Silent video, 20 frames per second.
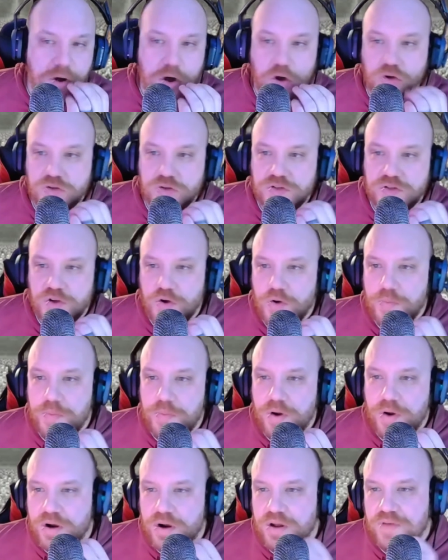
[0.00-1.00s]
also
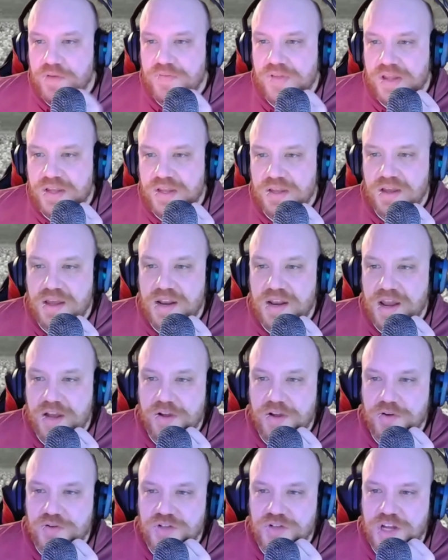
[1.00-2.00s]
part of like an
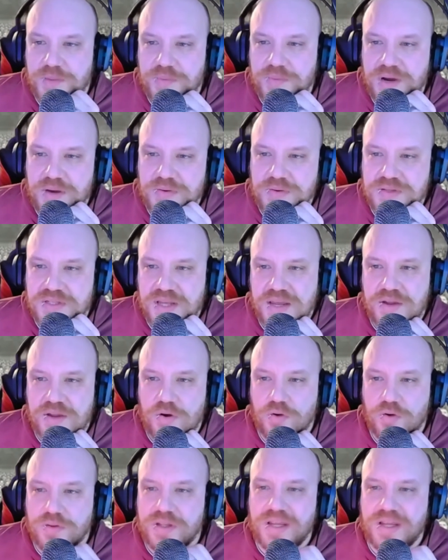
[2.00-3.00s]
echo chamber, I would say,
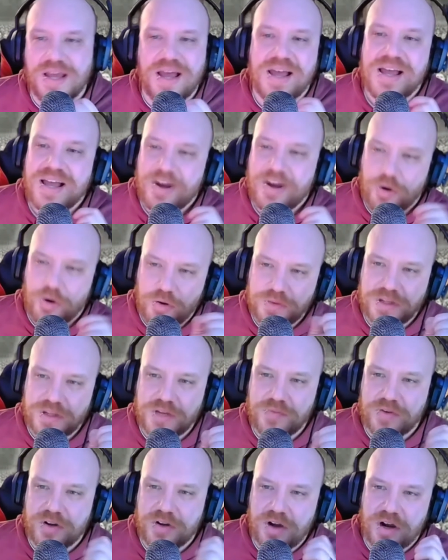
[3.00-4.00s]
only
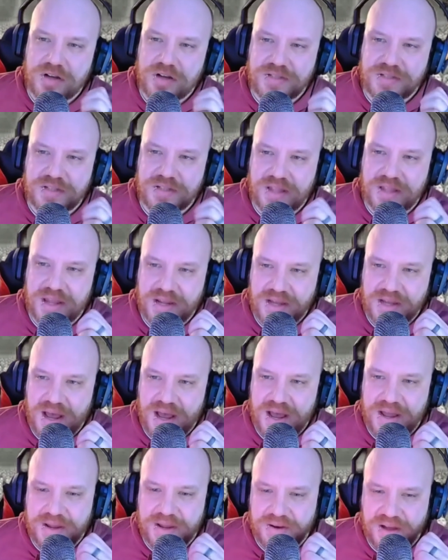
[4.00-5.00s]
in regards to like
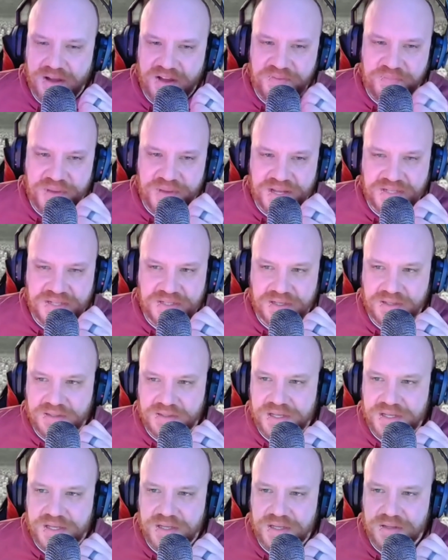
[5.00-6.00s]
I
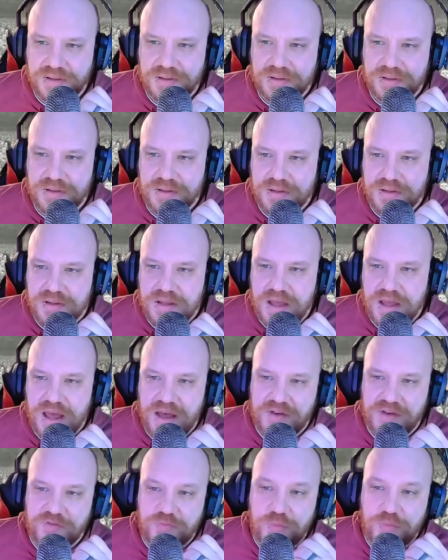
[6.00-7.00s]
basically
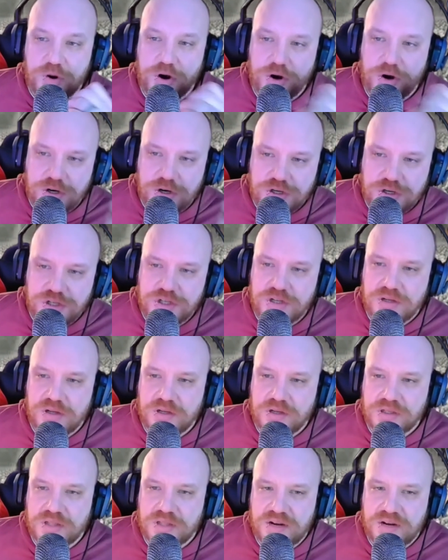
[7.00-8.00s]
have purged
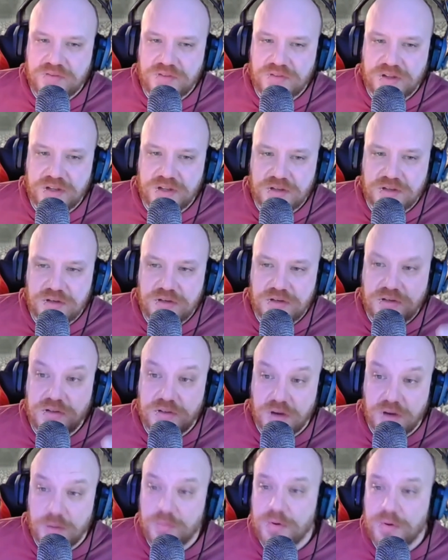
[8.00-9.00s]
a lot of like
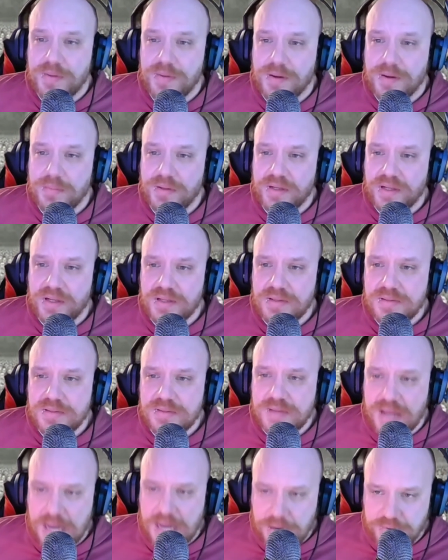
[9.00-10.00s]
dumb
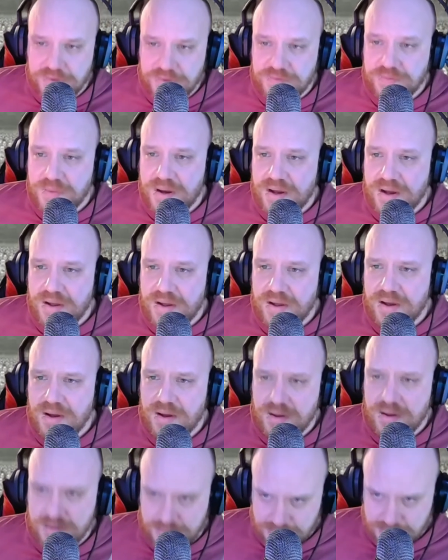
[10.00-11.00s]
Republicans out of
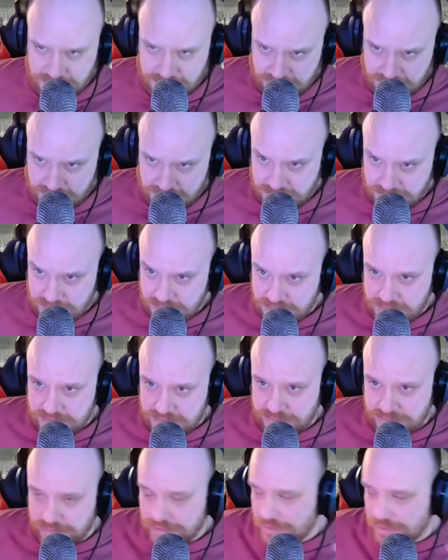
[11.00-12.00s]
my
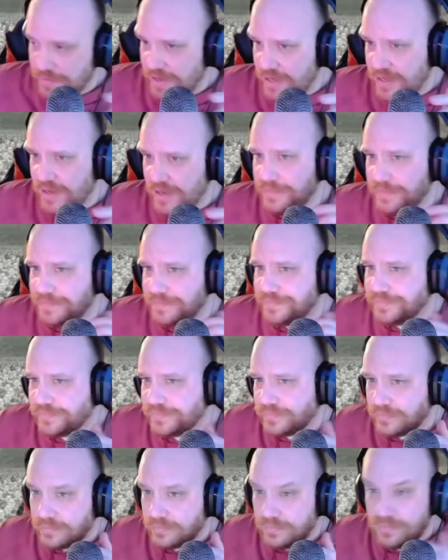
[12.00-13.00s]
social media.
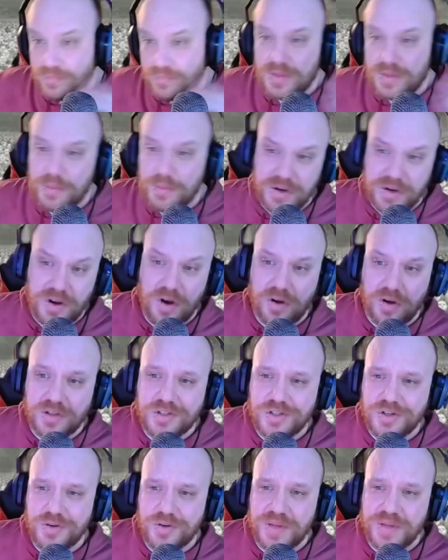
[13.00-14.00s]
But no,
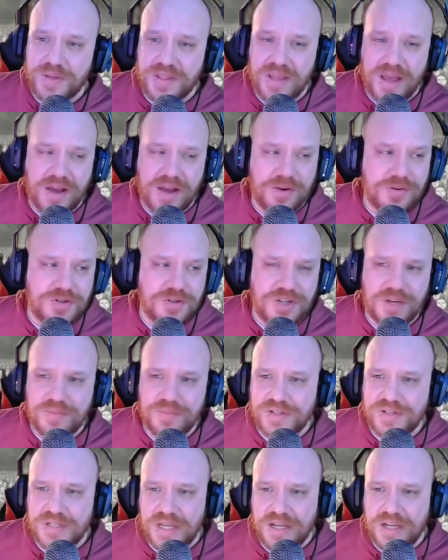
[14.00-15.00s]
it's true. I mean, the echo chamber
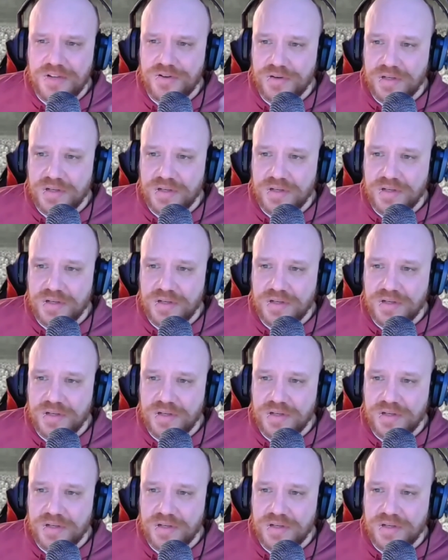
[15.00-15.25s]
is dangerous.